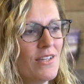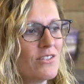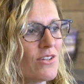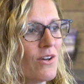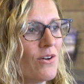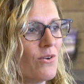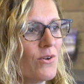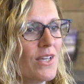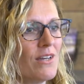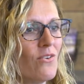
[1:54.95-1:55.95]

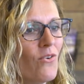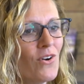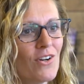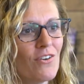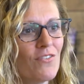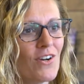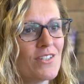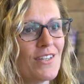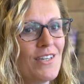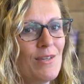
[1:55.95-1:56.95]
So in order for
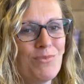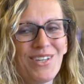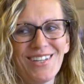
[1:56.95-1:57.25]
us to keep the